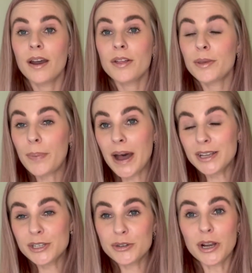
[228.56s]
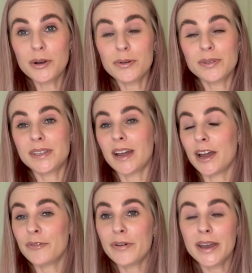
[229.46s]
The past struggles that I
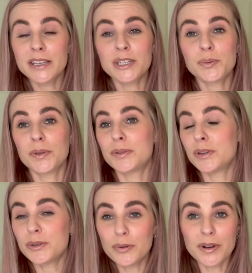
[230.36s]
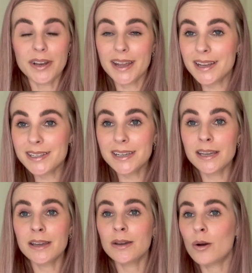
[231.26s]
faced with disordered eating,